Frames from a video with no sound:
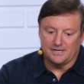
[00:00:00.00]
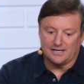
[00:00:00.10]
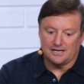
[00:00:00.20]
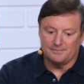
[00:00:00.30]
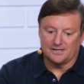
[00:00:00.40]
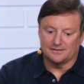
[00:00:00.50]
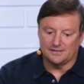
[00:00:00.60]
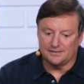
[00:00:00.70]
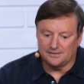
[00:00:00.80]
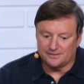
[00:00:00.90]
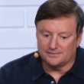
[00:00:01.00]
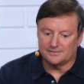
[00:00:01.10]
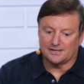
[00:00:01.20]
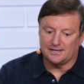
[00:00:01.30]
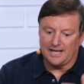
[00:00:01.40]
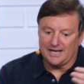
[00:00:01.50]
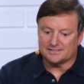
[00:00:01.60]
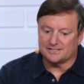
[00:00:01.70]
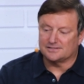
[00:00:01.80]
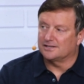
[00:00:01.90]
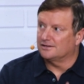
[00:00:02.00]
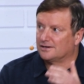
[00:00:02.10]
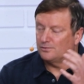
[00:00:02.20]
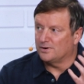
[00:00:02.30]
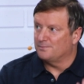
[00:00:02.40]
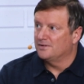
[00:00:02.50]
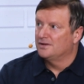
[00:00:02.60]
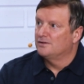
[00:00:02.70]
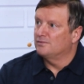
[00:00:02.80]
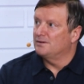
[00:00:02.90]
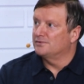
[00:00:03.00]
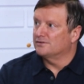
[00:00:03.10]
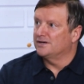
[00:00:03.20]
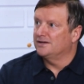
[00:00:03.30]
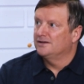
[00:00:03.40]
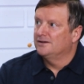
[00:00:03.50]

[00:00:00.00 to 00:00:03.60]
becoming the you know the kind of access to the internet web web three